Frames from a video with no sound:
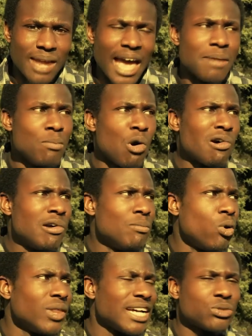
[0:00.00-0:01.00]
And more and
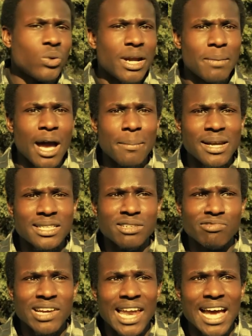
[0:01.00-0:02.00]
more, that's what I'm coming
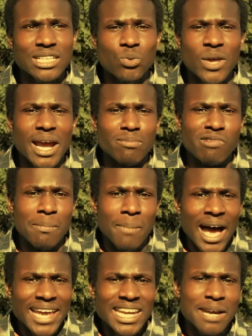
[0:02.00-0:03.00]
to realize when I'm
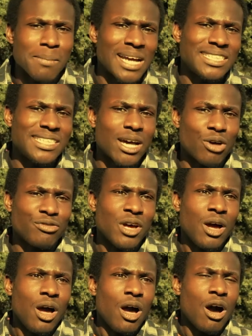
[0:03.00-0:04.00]
reminding myself
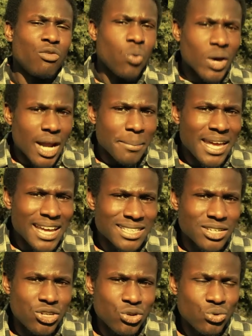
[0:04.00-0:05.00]
of what I'm here
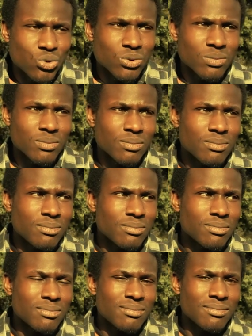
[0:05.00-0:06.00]
to do.
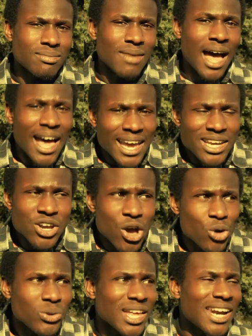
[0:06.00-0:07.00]
I
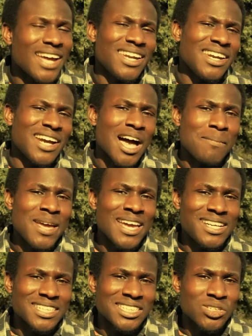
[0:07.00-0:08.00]
know that I didn't come
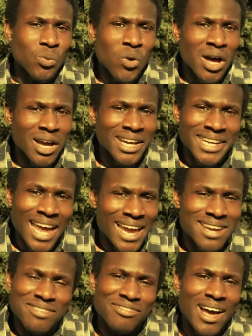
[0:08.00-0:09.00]
here just to work a
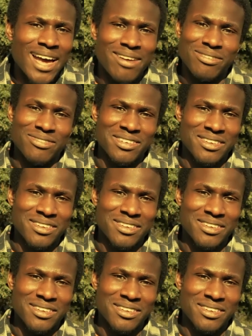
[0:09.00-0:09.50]
nine to five.